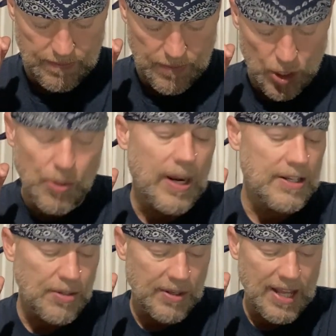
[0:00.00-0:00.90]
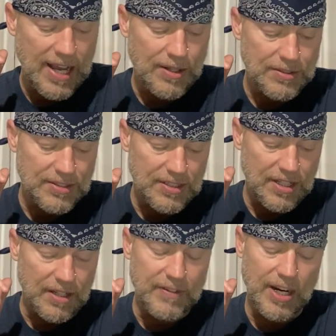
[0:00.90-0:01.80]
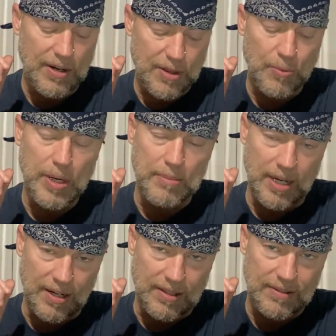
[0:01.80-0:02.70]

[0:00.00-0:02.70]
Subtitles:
You are entering the house of Gareth Whitmere,